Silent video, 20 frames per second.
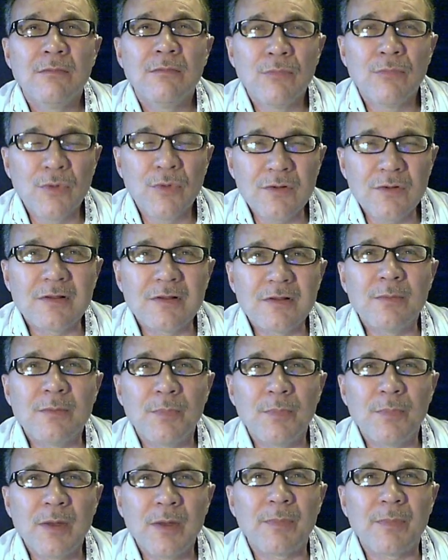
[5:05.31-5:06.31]
Muslim
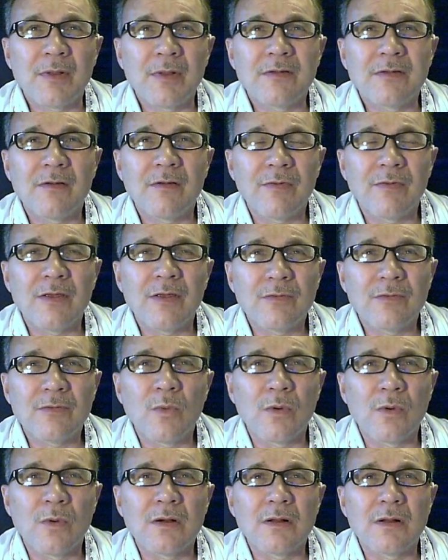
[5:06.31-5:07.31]
peoples of
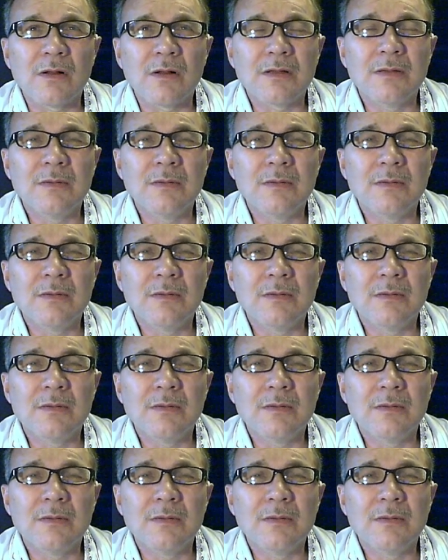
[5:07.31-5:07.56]
this world.